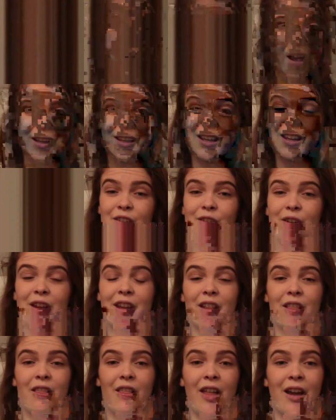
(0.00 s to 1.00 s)
I can
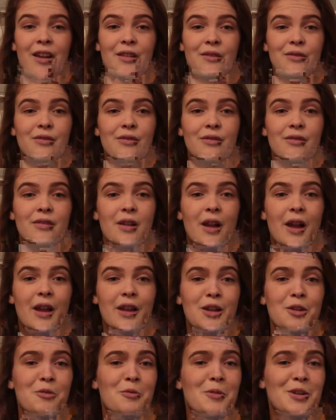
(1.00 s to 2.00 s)
create life. I
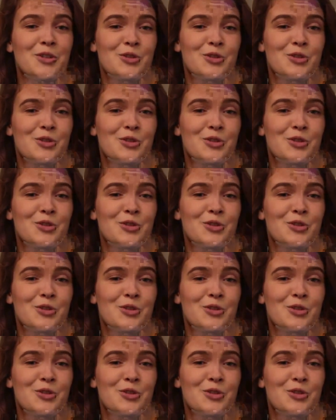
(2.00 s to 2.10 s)
can wear